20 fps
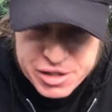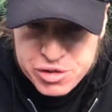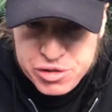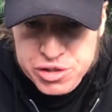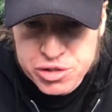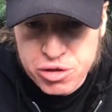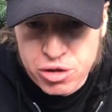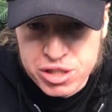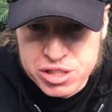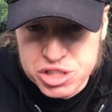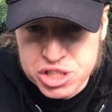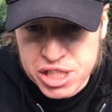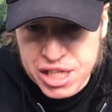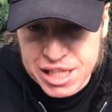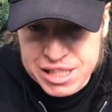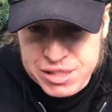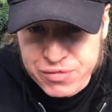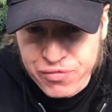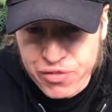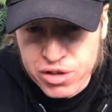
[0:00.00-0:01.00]
New York
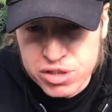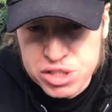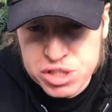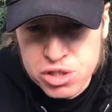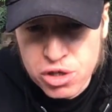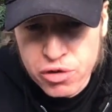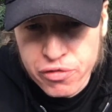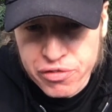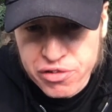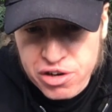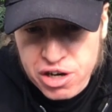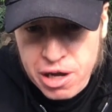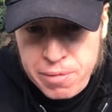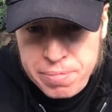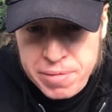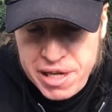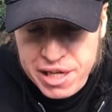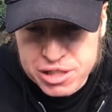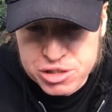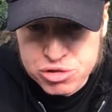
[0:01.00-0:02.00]
Jets, first overall
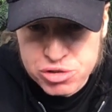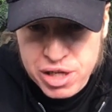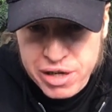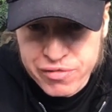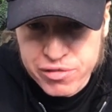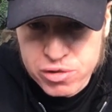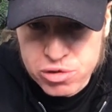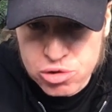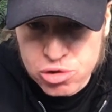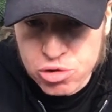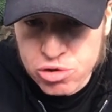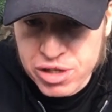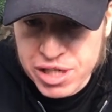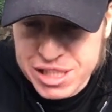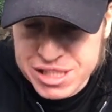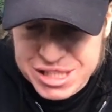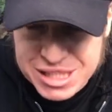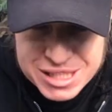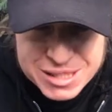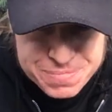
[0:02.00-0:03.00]
pick, Trevor
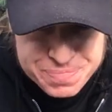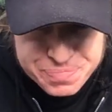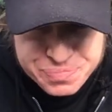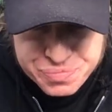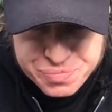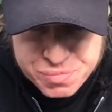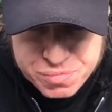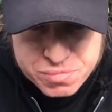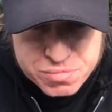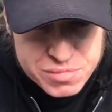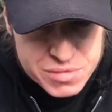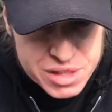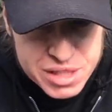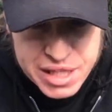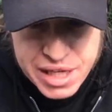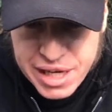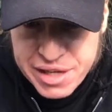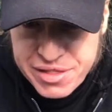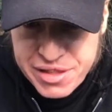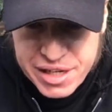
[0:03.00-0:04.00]
Lawrence.
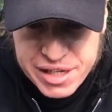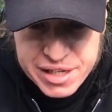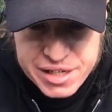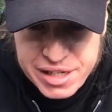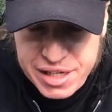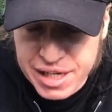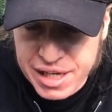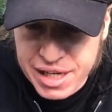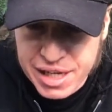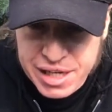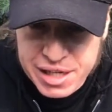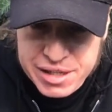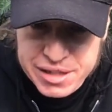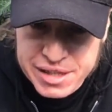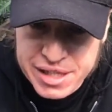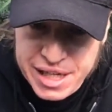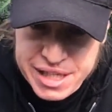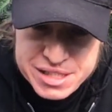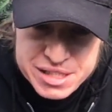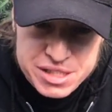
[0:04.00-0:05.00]
I think
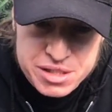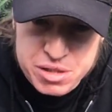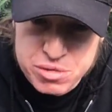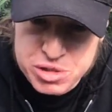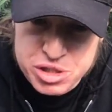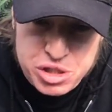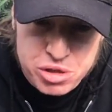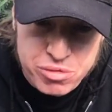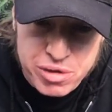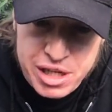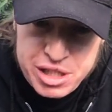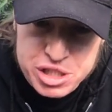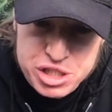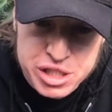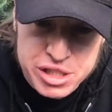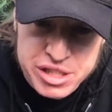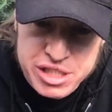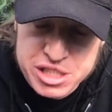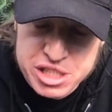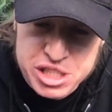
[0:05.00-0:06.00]
that's the
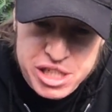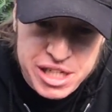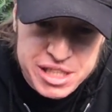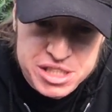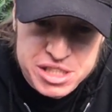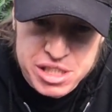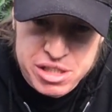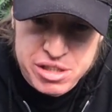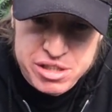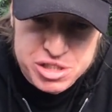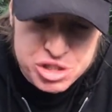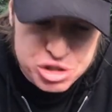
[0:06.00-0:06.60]
direction the Jets are